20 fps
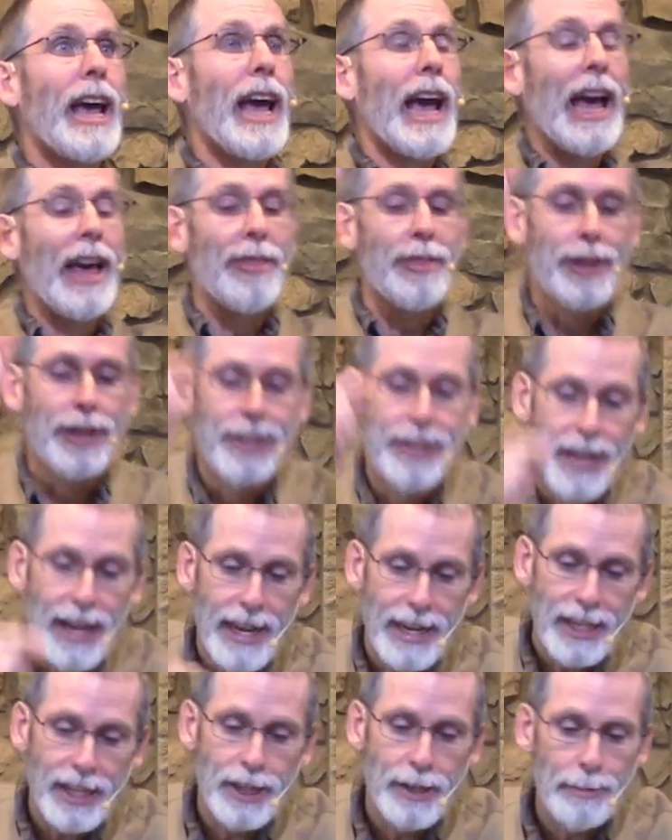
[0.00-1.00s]
and the
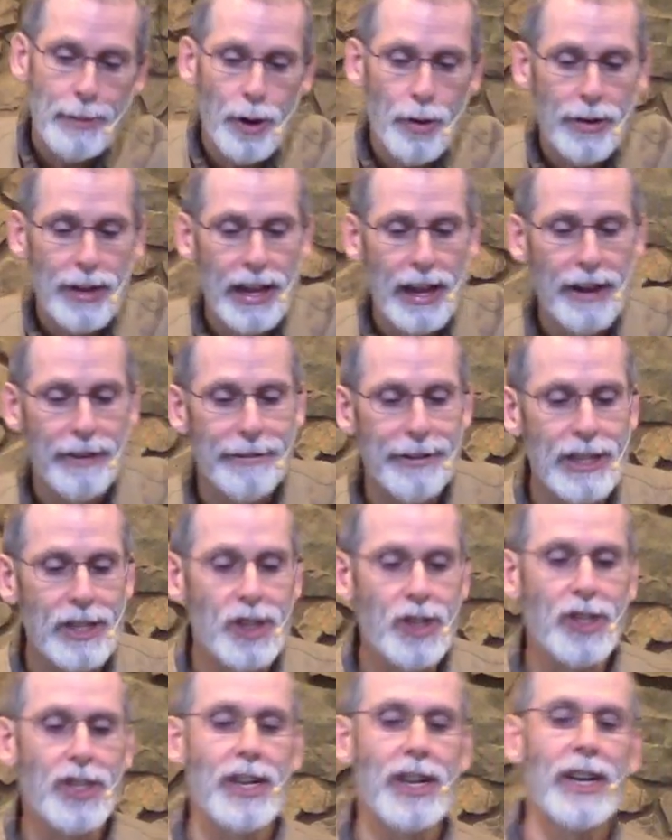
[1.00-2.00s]
testimony of his
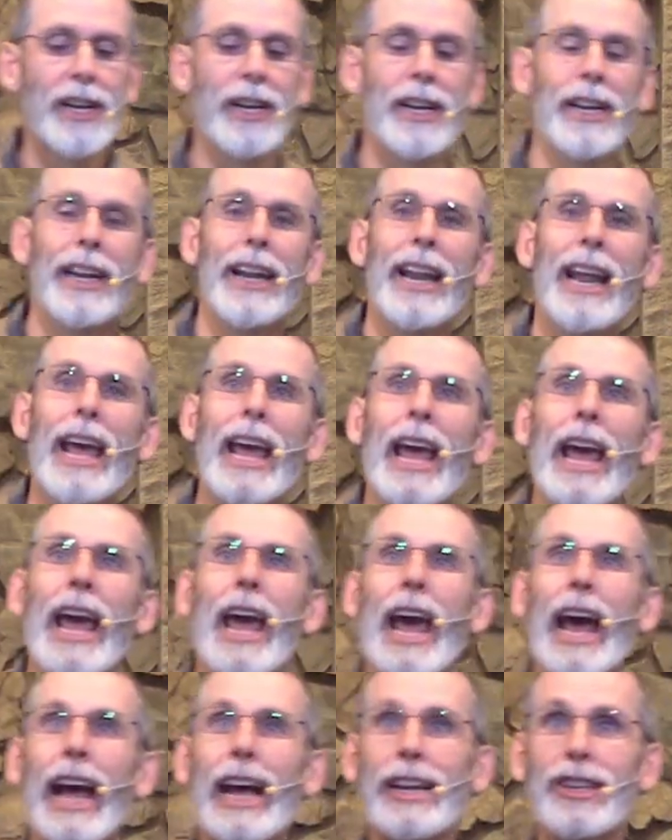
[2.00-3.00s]
son
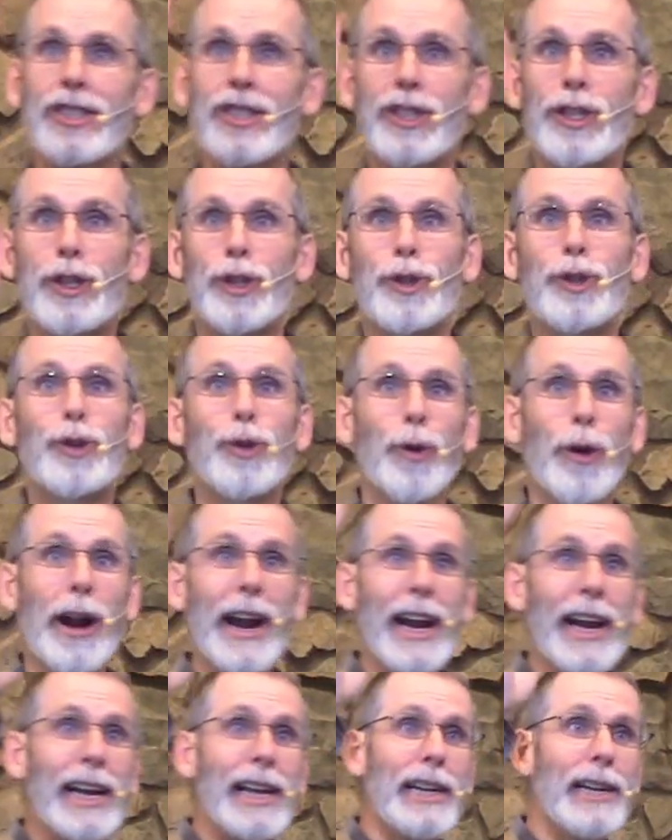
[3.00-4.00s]
has
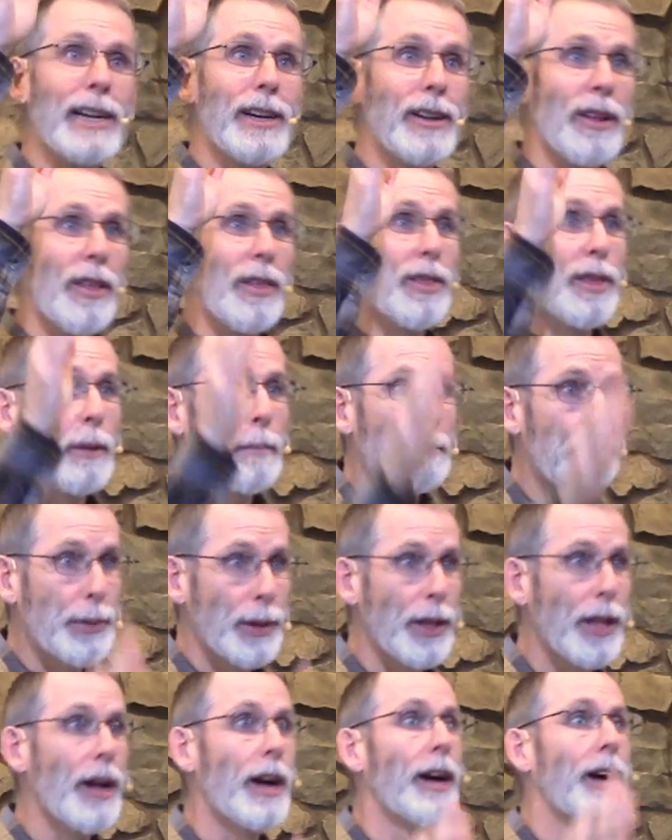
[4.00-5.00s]
drained the
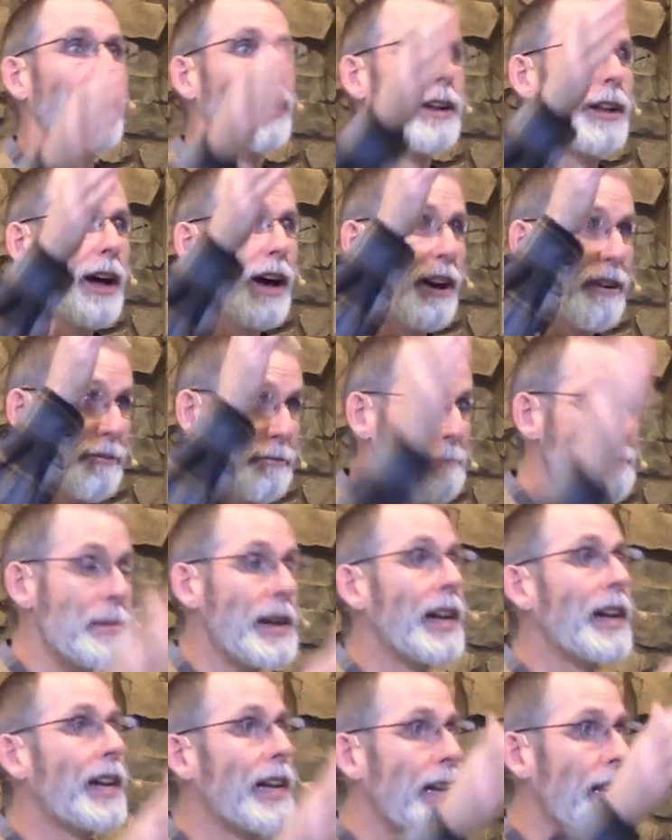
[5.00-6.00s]
blood of
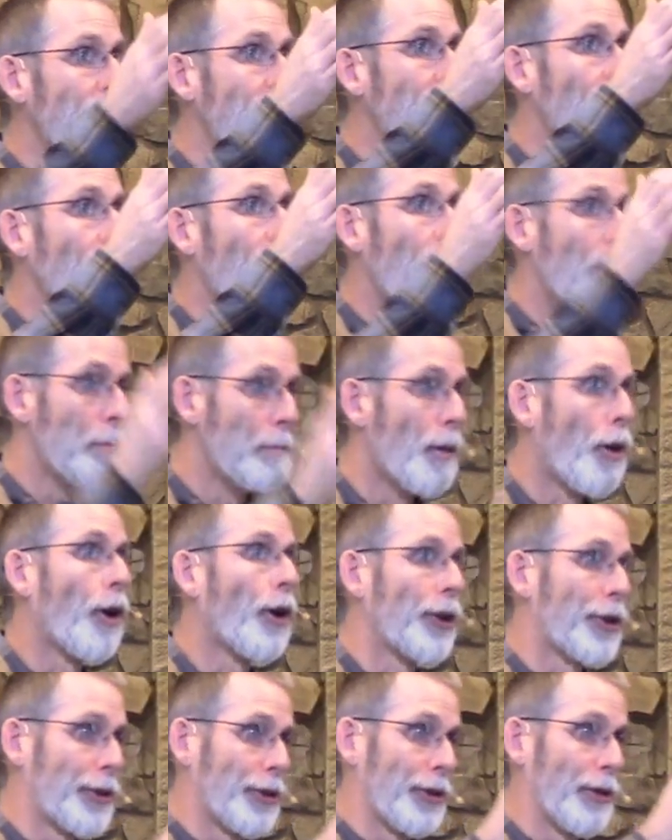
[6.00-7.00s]
many a
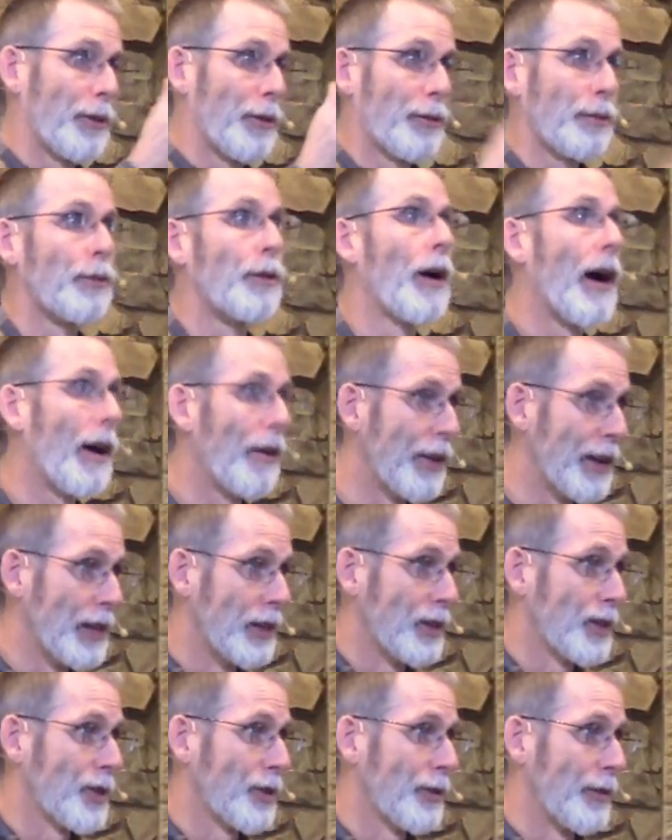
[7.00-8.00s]
martyr throughout
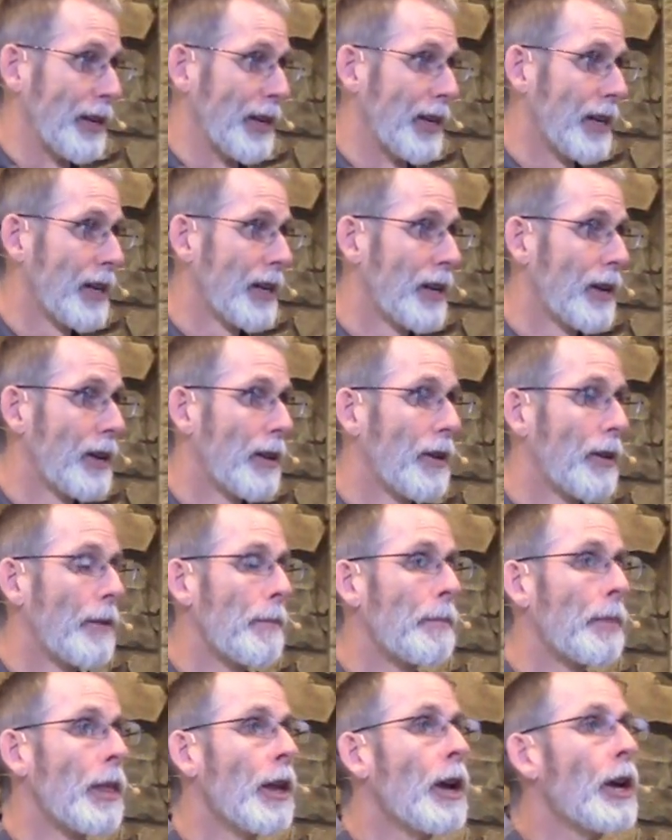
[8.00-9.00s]
history.
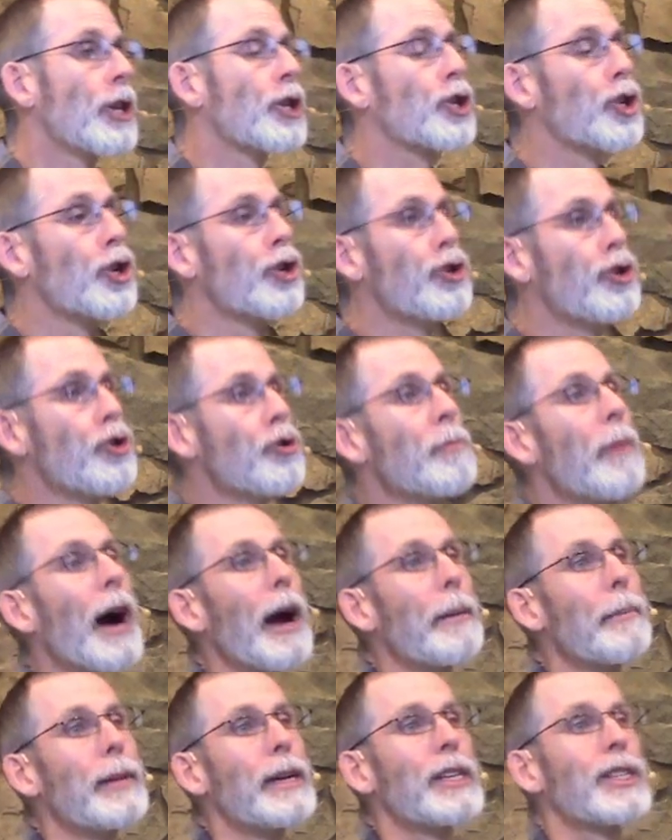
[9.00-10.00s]
So you
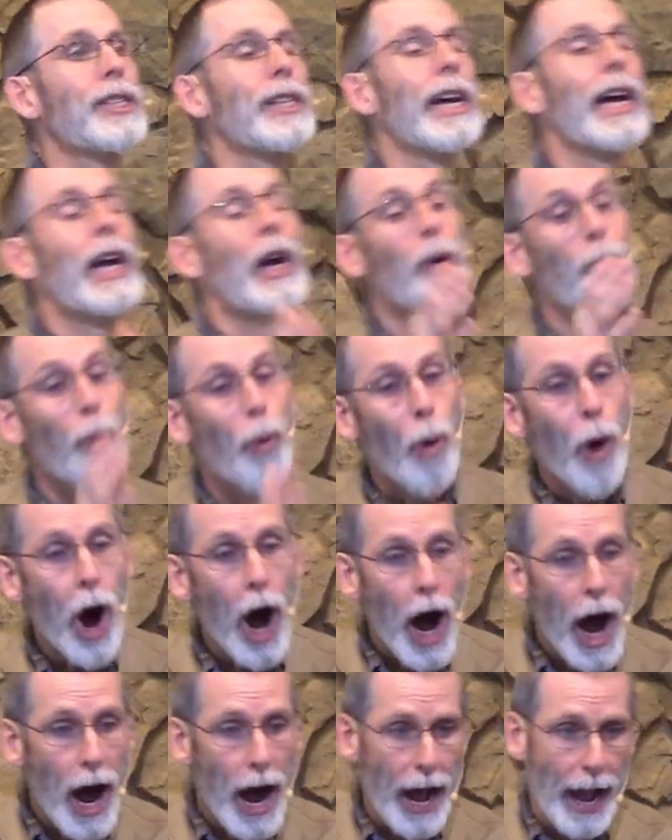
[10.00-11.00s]
might be saying,
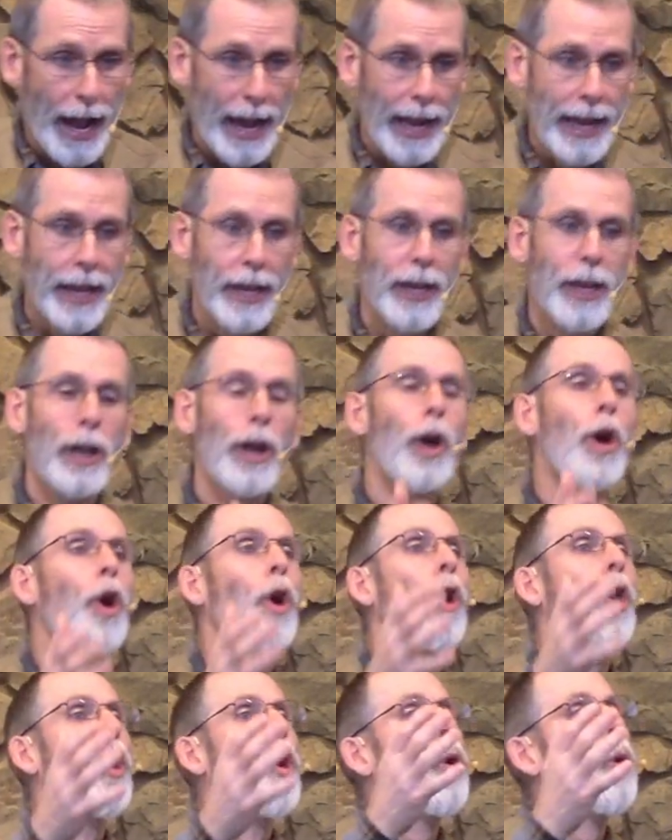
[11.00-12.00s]
why?
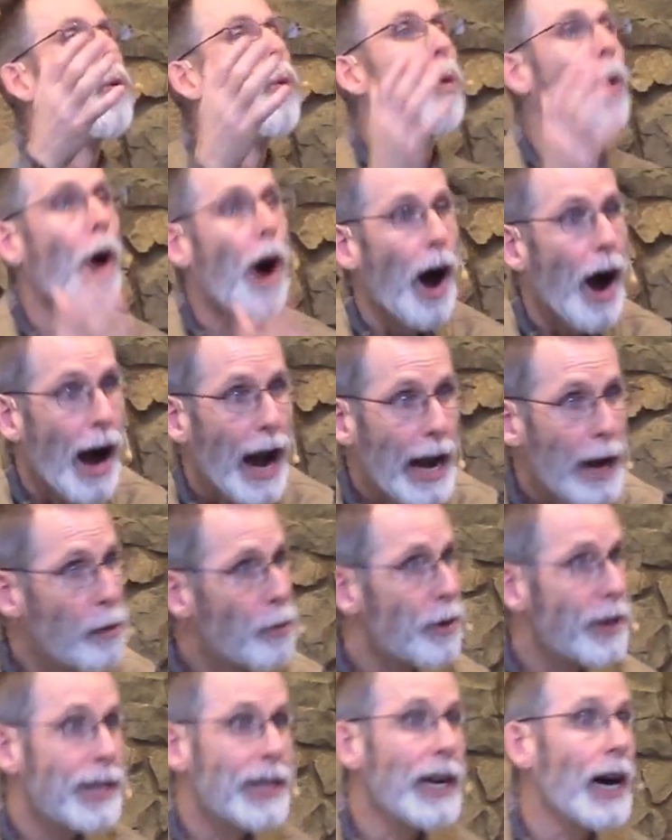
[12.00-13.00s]
Why
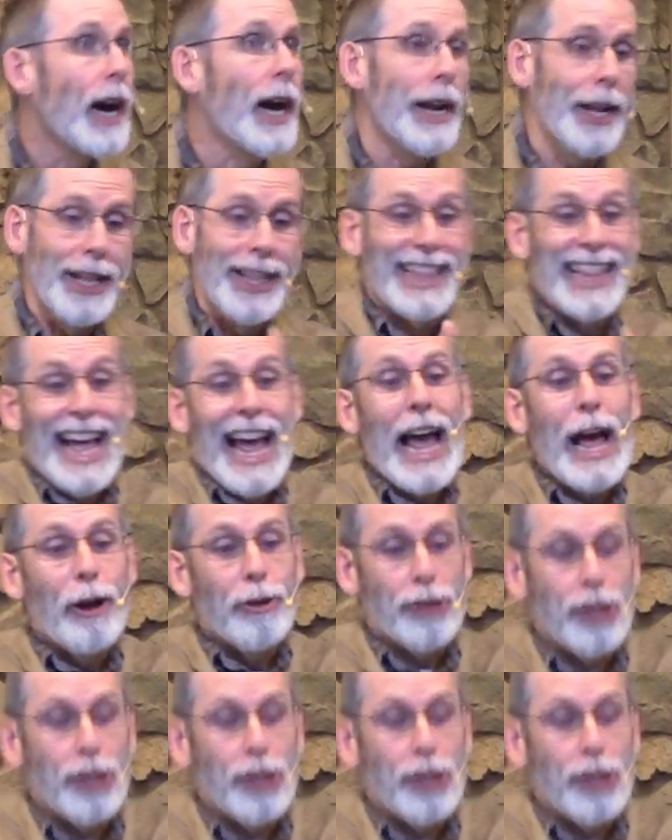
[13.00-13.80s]
would God allow